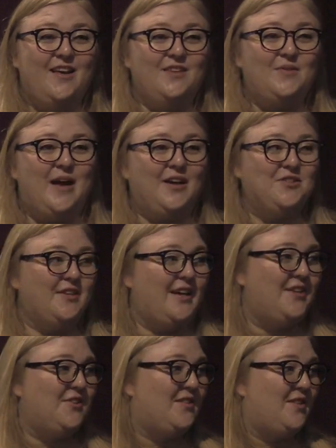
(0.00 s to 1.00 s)
So actually,
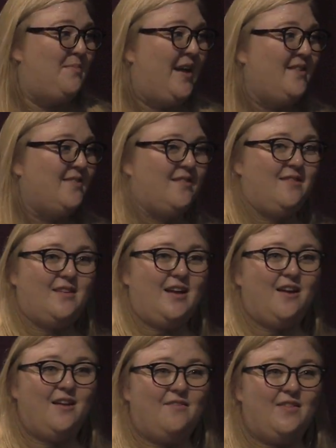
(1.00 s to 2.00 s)
it just depends on the
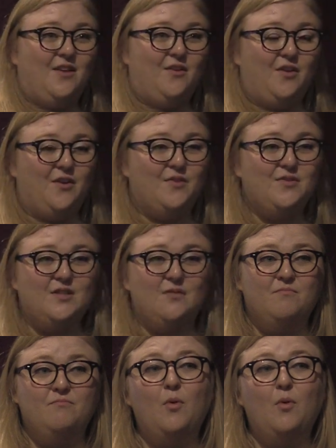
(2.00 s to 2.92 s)
narrative that you use.